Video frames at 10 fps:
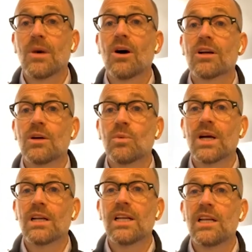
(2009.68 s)
market
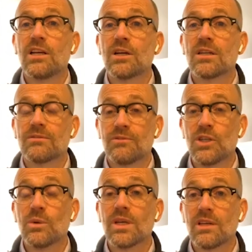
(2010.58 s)
where linear
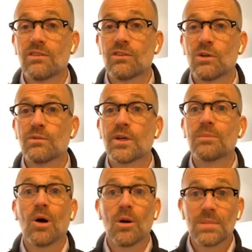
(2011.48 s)
viewing is still
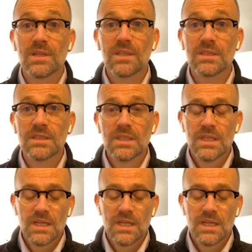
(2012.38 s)
very popular.